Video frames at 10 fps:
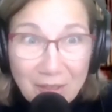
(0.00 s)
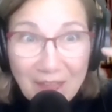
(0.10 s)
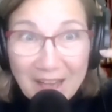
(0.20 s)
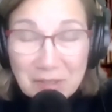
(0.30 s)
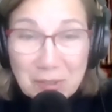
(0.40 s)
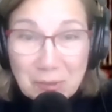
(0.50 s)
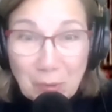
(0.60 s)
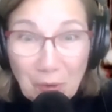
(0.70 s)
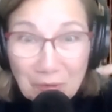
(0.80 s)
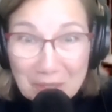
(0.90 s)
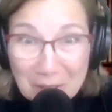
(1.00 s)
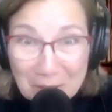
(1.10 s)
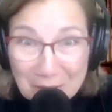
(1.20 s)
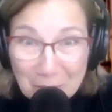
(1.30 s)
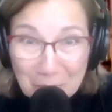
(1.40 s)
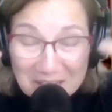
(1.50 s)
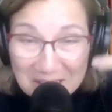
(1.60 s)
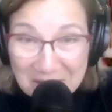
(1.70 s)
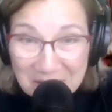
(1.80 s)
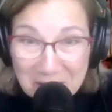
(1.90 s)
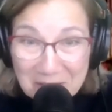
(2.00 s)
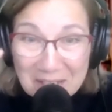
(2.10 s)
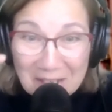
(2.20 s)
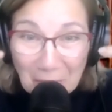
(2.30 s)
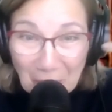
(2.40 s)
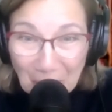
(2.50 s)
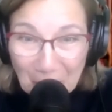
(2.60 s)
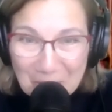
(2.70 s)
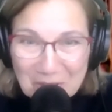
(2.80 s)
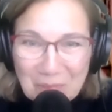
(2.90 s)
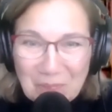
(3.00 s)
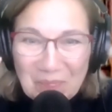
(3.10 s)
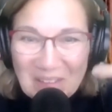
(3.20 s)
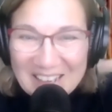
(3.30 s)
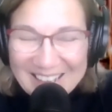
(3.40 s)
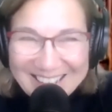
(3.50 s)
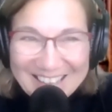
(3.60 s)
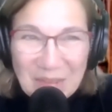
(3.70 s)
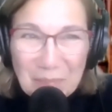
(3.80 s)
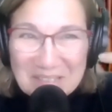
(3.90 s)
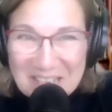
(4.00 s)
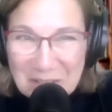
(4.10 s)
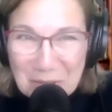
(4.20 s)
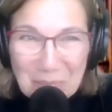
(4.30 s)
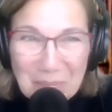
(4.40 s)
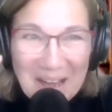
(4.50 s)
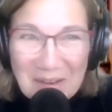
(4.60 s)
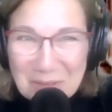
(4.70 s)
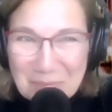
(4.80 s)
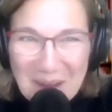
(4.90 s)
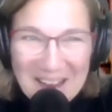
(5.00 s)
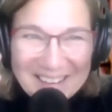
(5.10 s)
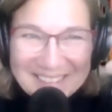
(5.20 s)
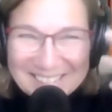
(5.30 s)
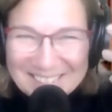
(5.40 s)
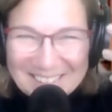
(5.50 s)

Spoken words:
that story begins to take hold in the potential buyer's mind,